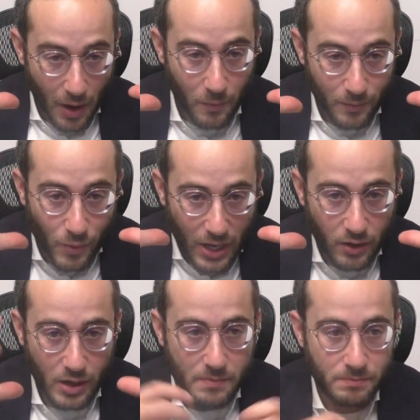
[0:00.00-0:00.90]
and we
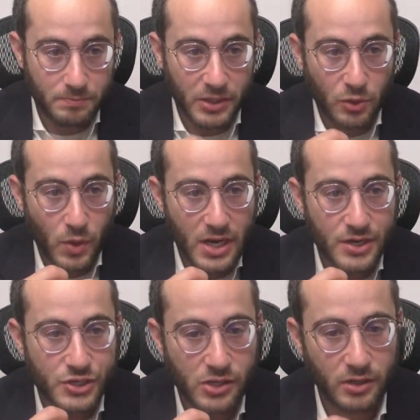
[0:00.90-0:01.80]
hear it, but do we
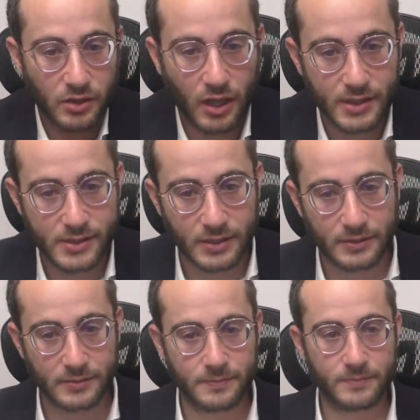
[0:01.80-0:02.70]
internalize it?